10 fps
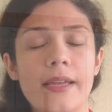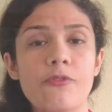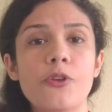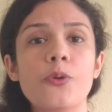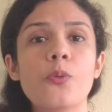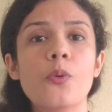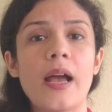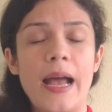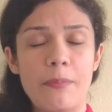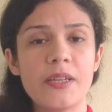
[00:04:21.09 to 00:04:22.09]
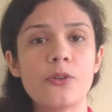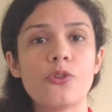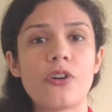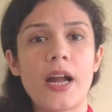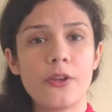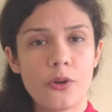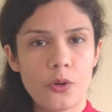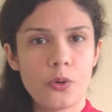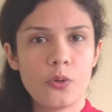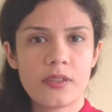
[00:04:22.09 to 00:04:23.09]
if you happen to dry your
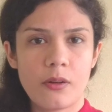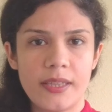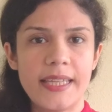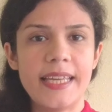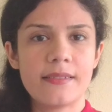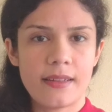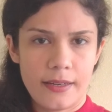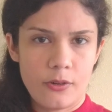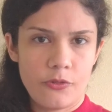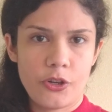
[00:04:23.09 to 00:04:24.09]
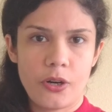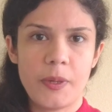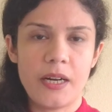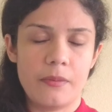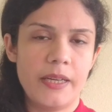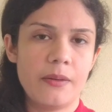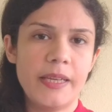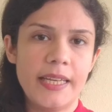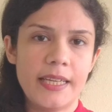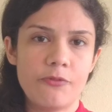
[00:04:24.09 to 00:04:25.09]
clothes on the inside of your apartment,
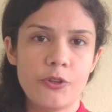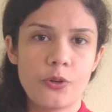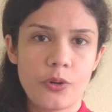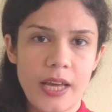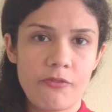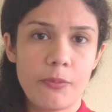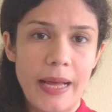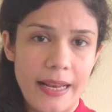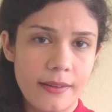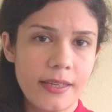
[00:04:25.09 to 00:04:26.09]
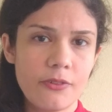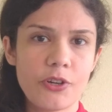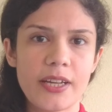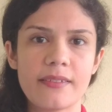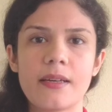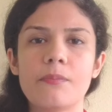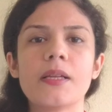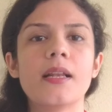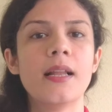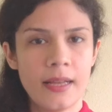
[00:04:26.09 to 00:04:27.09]
meaning if you don't have a balcony, for
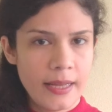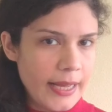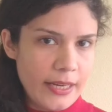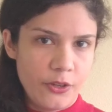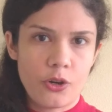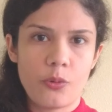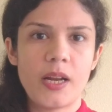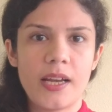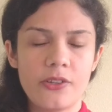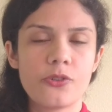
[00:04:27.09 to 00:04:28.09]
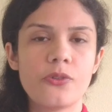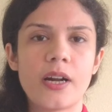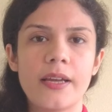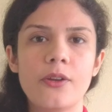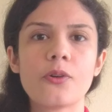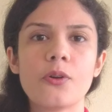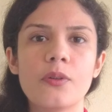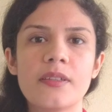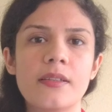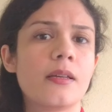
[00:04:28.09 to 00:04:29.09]
example, and you're obliged to dry your
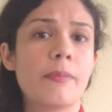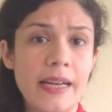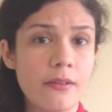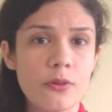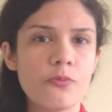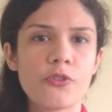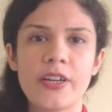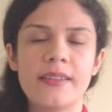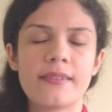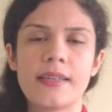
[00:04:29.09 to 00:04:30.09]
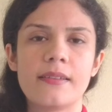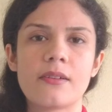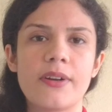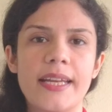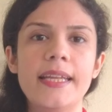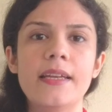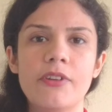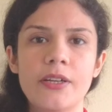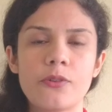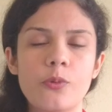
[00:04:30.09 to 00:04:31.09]
clothes in the bedroom, for instance, or any
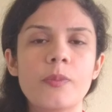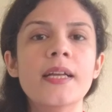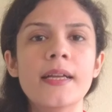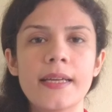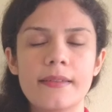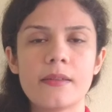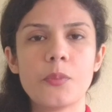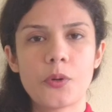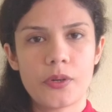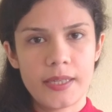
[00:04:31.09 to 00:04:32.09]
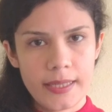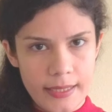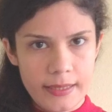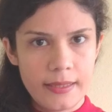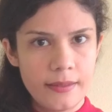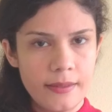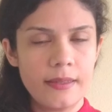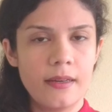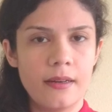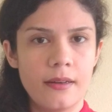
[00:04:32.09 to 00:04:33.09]
living room, it's important that
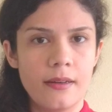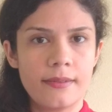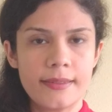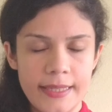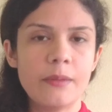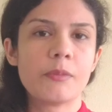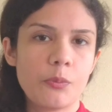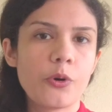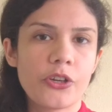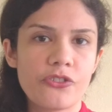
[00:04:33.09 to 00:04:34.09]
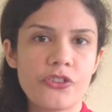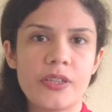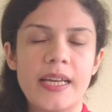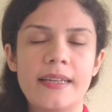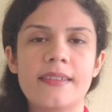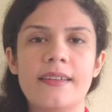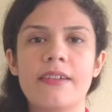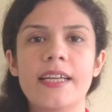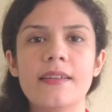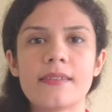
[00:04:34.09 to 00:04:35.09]
the steam, the moisture that
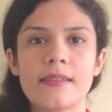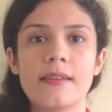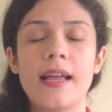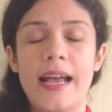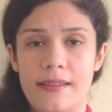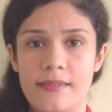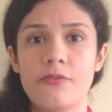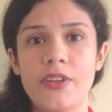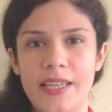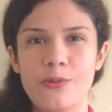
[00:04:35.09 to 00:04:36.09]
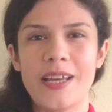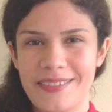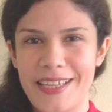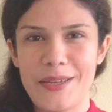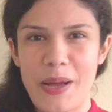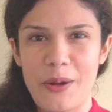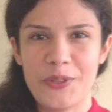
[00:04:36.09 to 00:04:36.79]
generates has a way to escape